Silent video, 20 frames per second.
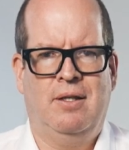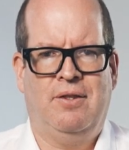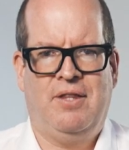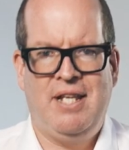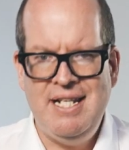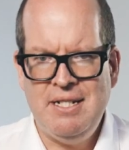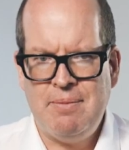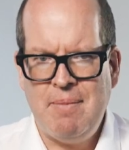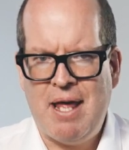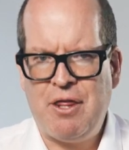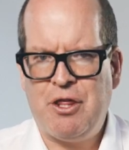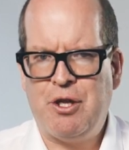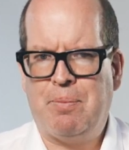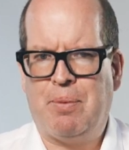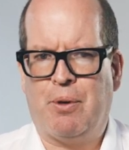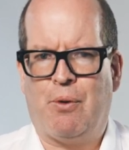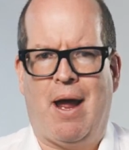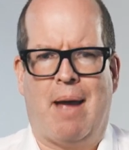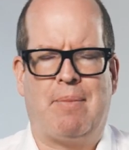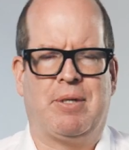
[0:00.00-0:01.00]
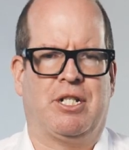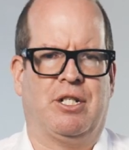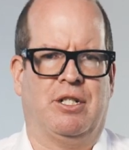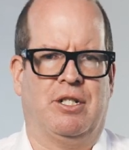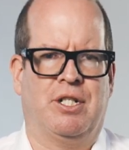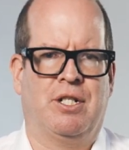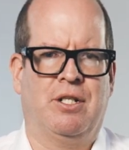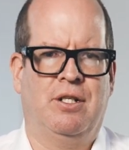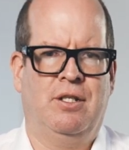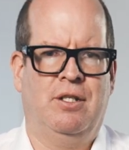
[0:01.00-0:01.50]
These method
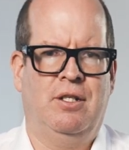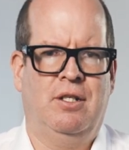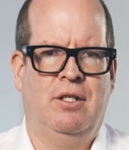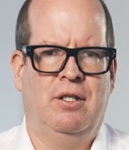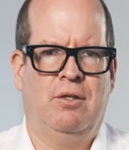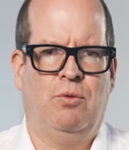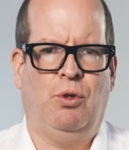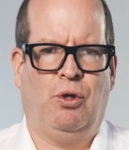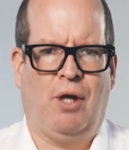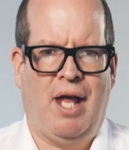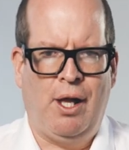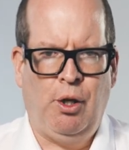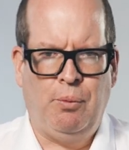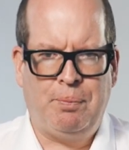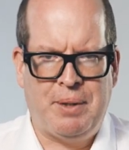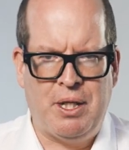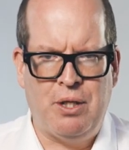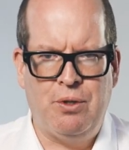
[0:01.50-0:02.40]
parameters will help